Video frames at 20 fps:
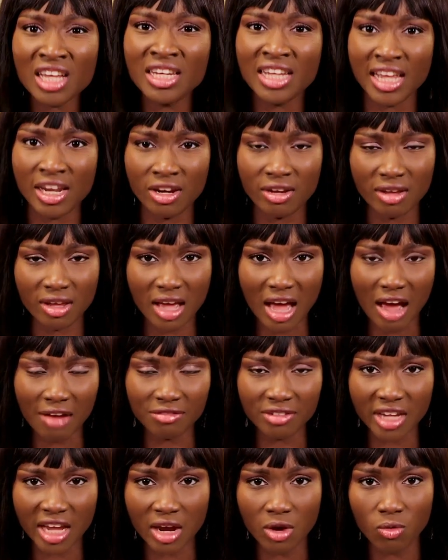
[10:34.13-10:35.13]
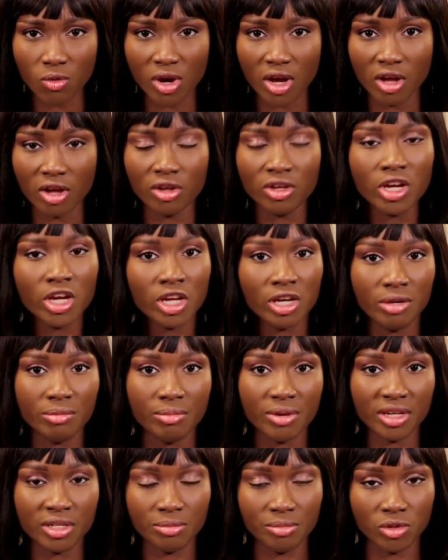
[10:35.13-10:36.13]
then after a while the
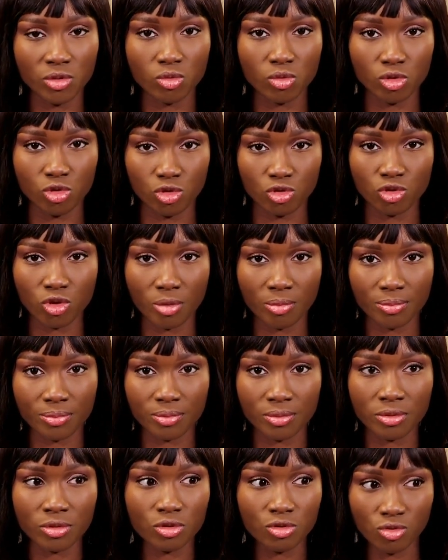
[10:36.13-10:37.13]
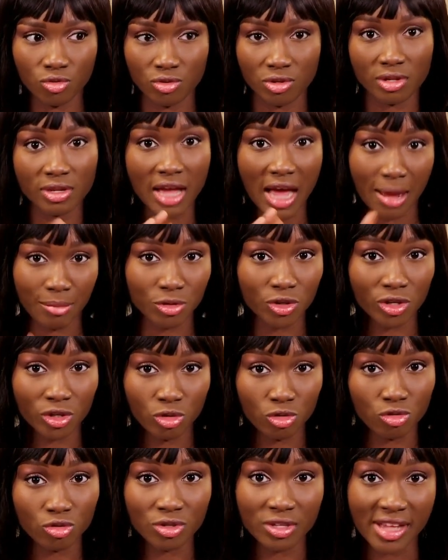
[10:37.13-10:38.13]
breast milk will stop. So I'm talking
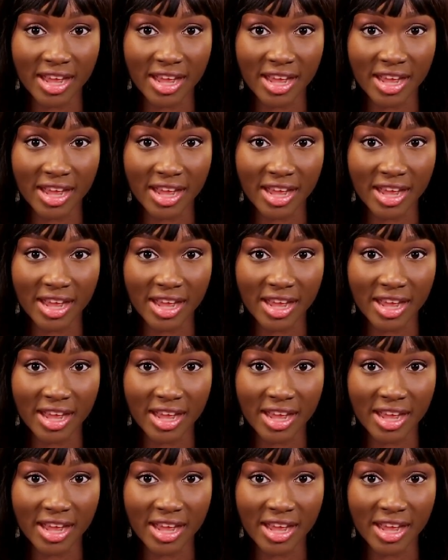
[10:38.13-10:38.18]
to those